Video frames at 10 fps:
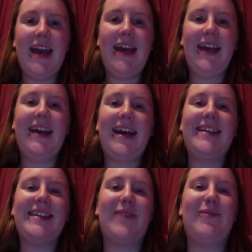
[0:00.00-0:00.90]
Hey
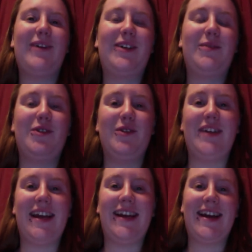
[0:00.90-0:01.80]
guys and welcome to
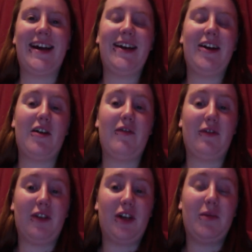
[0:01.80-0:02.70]
day 9 of
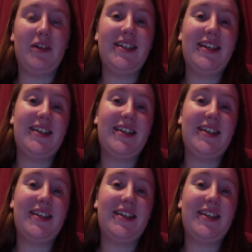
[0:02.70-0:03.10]
Vlogmas.